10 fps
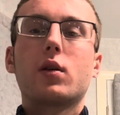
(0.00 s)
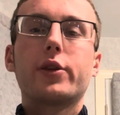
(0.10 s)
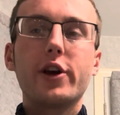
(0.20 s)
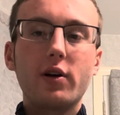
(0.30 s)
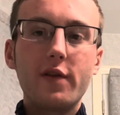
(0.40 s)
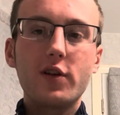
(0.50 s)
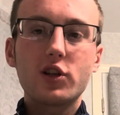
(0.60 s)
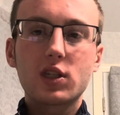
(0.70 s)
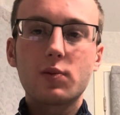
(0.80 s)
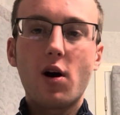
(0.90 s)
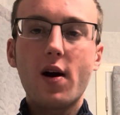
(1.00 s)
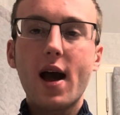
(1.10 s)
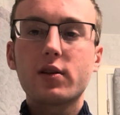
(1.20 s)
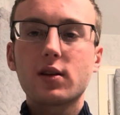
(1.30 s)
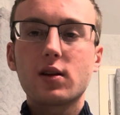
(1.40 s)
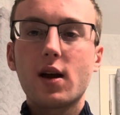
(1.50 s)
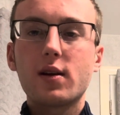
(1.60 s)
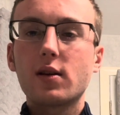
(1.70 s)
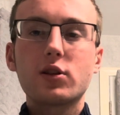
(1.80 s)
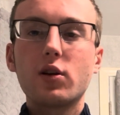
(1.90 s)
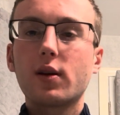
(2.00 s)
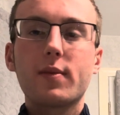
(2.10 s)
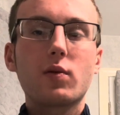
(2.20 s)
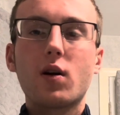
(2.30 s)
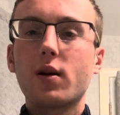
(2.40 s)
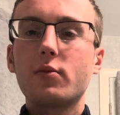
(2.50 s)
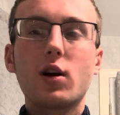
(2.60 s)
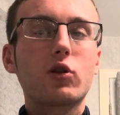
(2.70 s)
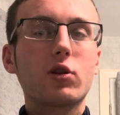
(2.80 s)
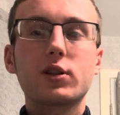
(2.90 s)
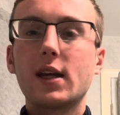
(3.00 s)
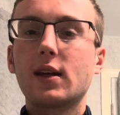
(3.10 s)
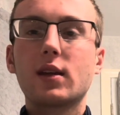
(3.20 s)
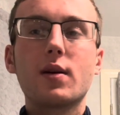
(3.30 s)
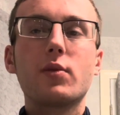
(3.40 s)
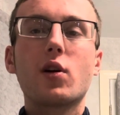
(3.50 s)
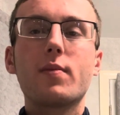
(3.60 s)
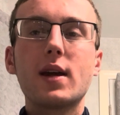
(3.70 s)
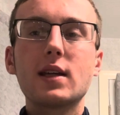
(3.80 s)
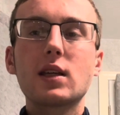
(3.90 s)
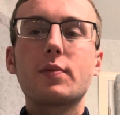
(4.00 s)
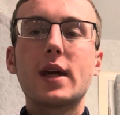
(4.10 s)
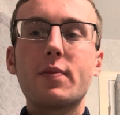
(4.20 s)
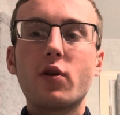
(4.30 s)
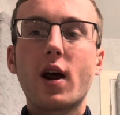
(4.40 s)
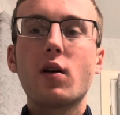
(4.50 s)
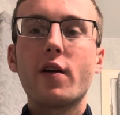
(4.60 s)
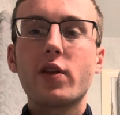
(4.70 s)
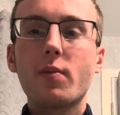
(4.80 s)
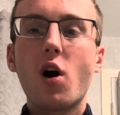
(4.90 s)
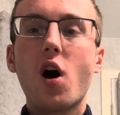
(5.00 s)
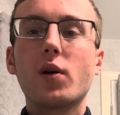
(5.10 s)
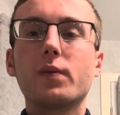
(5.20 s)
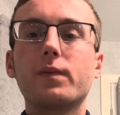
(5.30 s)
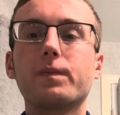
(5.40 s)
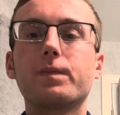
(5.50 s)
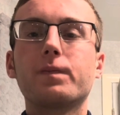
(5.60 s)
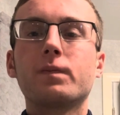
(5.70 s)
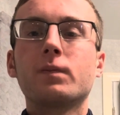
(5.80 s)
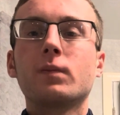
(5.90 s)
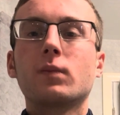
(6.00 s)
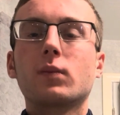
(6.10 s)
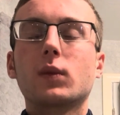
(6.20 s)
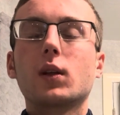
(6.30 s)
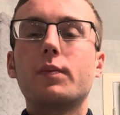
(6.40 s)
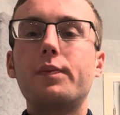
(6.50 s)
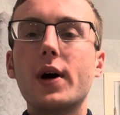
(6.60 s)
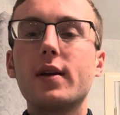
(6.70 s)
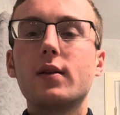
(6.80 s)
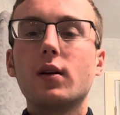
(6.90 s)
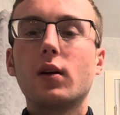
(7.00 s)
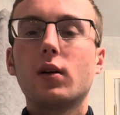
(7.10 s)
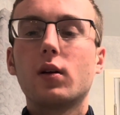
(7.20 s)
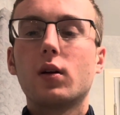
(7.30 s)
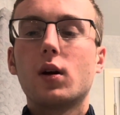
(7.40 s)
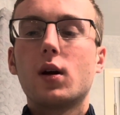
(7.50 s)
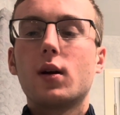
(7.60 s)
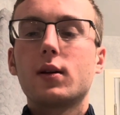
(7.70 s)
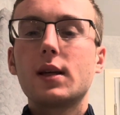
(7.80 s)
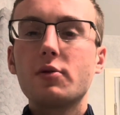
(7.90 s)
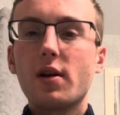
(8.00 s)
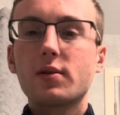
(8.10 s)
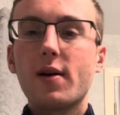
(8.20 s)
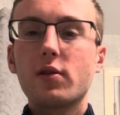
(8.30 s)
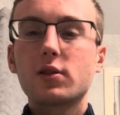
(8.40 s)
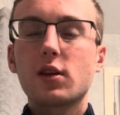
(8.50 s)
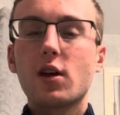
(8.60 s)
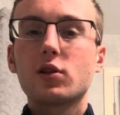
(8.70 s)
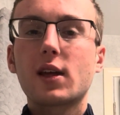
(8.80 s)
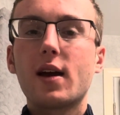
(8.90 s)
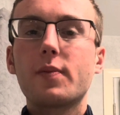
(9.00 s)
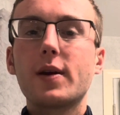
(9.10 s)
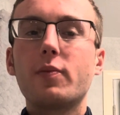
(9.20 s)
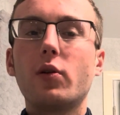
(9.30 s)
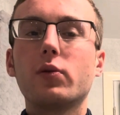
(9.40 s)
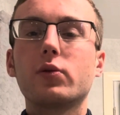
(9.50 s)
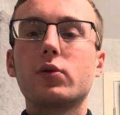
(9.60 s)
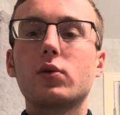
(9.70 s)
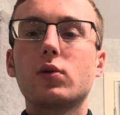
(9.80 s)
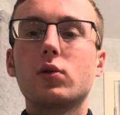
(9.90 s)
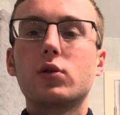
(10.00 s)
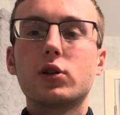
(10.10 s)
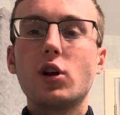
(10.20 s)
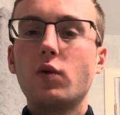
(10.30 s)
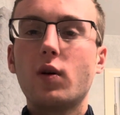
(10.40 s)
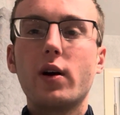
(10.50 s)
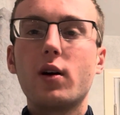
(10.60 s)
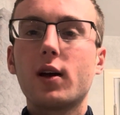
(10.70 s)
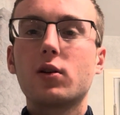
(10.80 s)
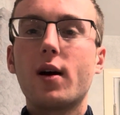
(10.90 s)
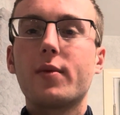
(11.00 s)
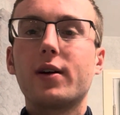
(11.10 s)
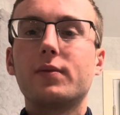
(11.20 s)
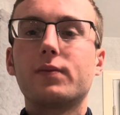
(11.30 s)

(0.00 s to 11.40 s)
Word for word: that live in just small houses, and don't get me wrong, I'm not critiquing them. They're amazing people, and I love them all. But seems like most of those kind of people don't really like Limelight.